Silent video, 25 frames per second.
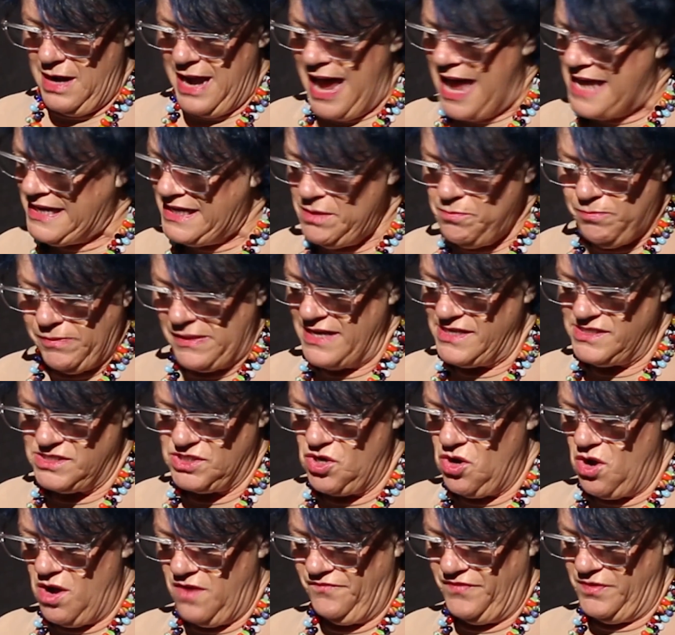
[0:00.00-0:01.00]
Any place
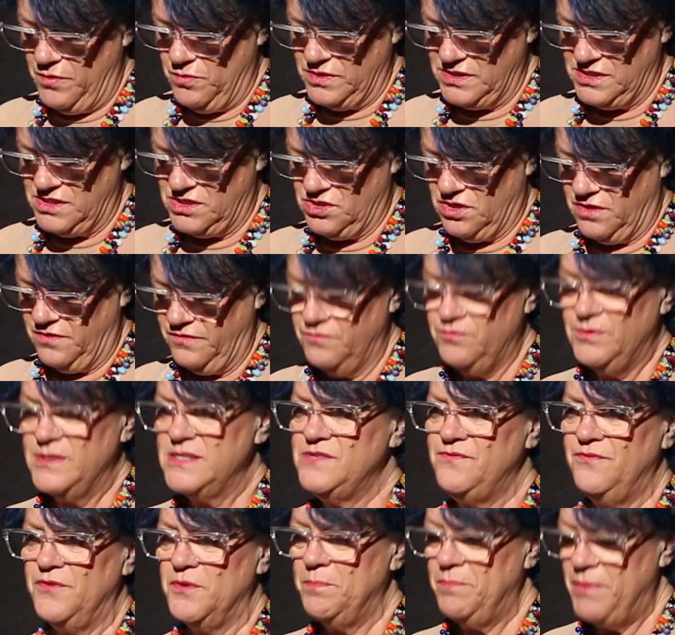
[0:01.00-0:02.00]
coffee was served
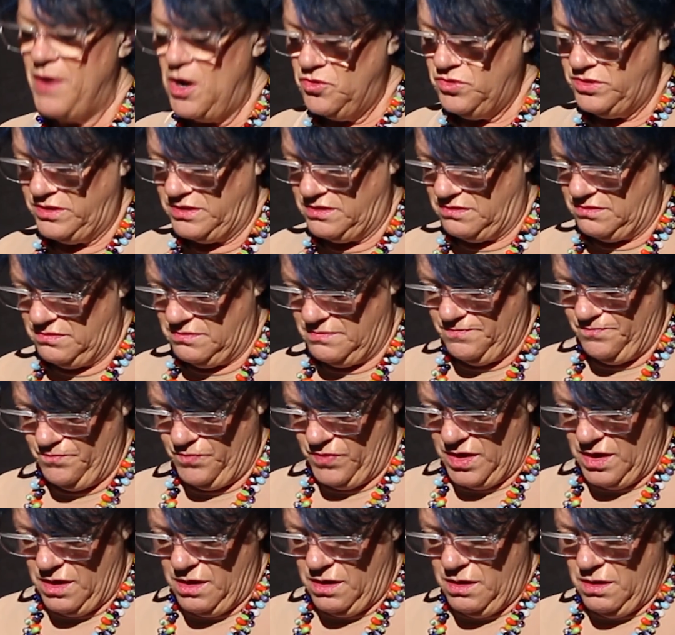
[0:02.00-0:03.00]
was verboten.
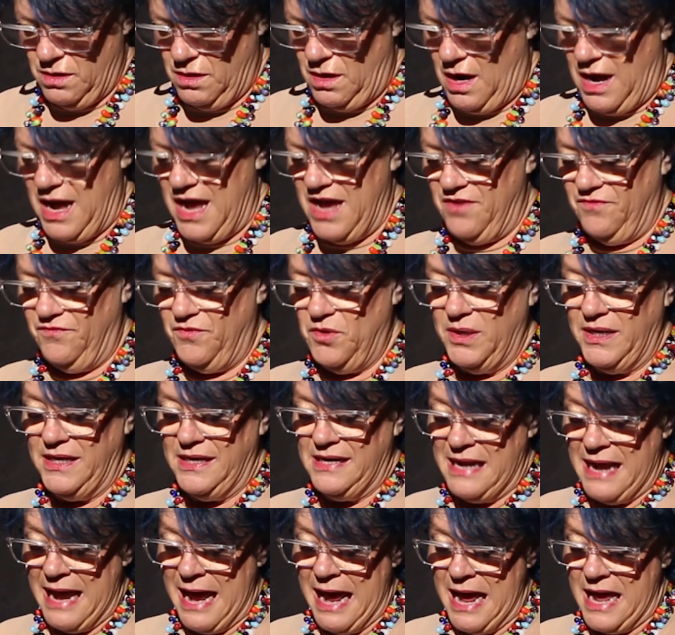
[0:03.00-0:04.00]
I
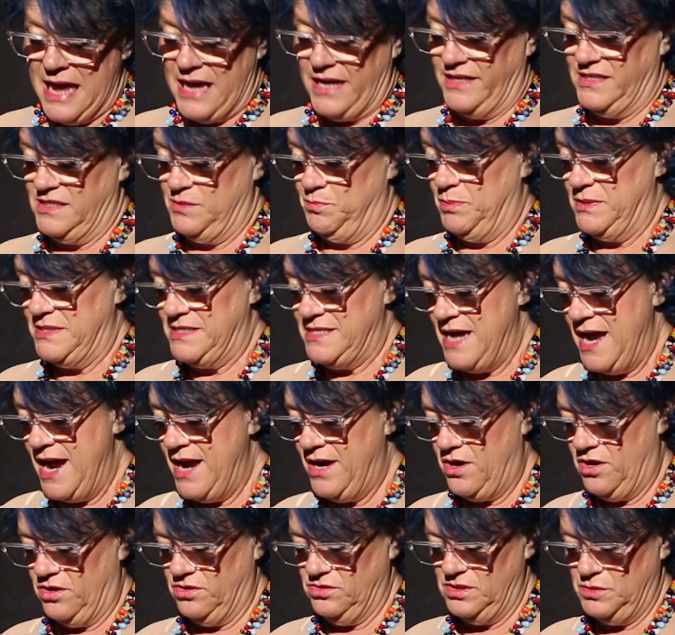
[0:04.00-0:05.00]
avoided eggs,
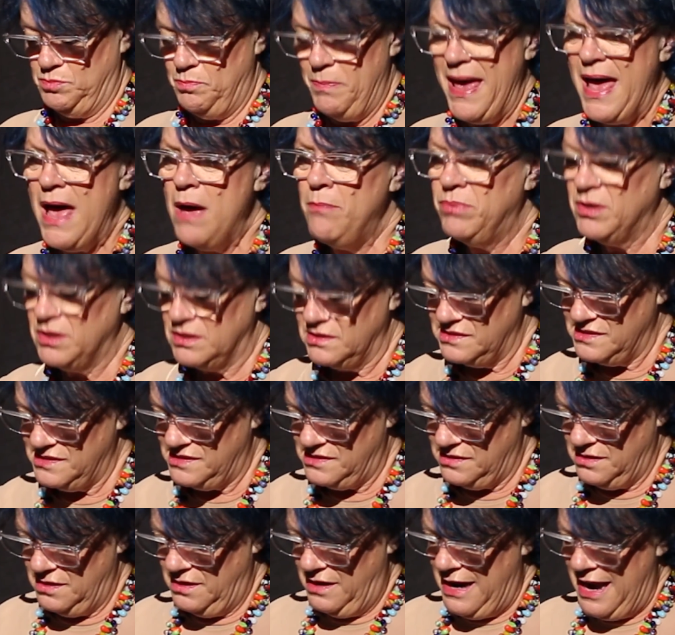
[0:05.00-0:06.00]
potatoes,
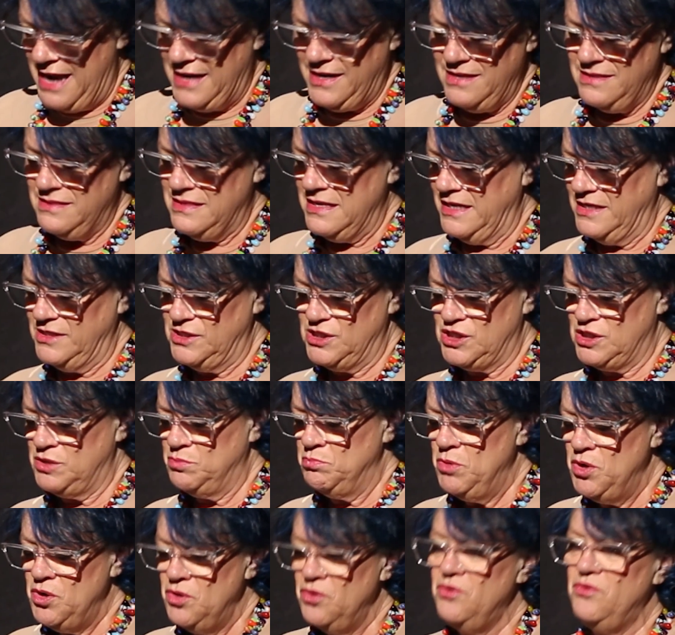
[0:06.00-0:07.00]
pebbles, anything
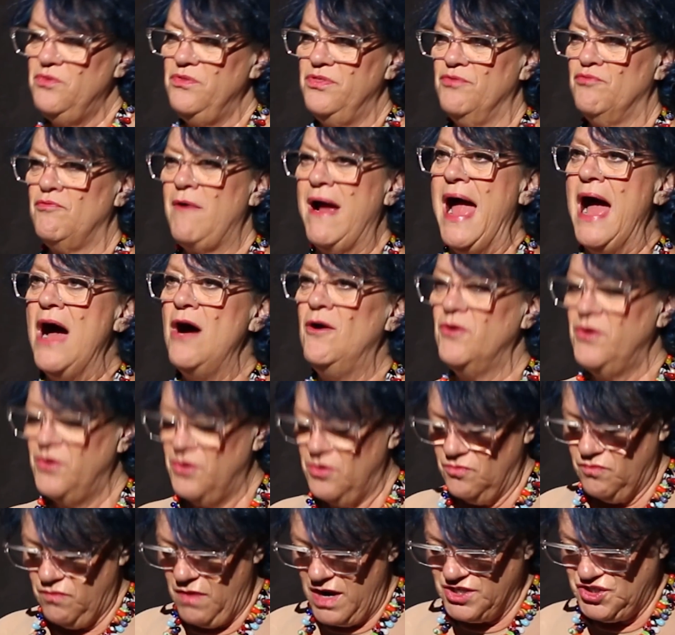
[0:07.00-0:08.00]
smooth, round,
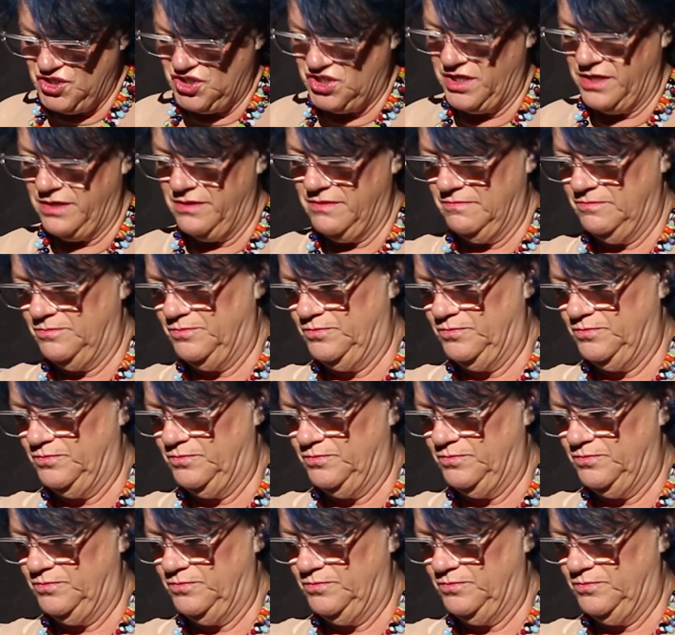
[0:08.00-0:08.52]
or Russian.